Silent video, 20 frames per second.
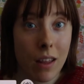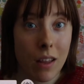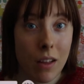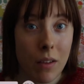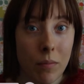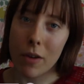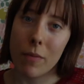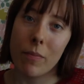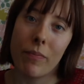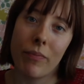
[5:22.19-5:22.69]

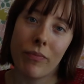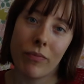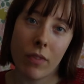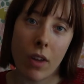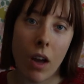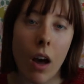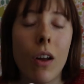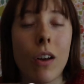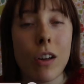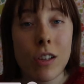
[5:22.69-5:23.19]
But
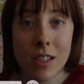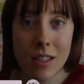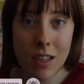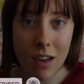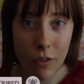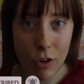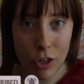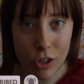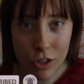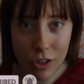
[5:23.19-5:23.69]
on a
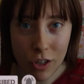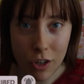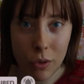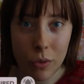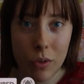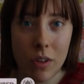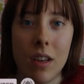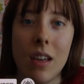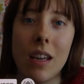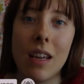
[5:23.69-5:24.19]
serious
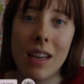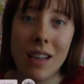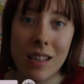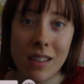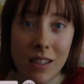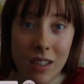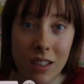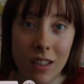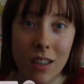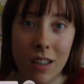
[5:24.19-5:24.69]
note, he
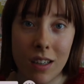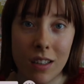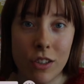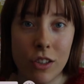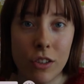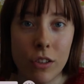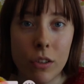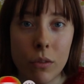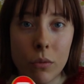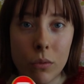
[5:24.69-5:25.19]
is a character
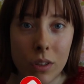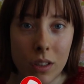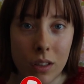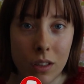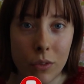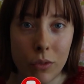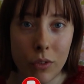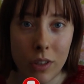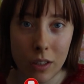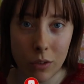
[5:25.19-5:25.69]
you
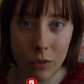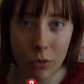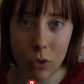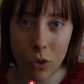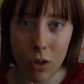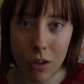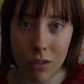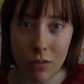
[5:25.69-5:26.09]
really feel for.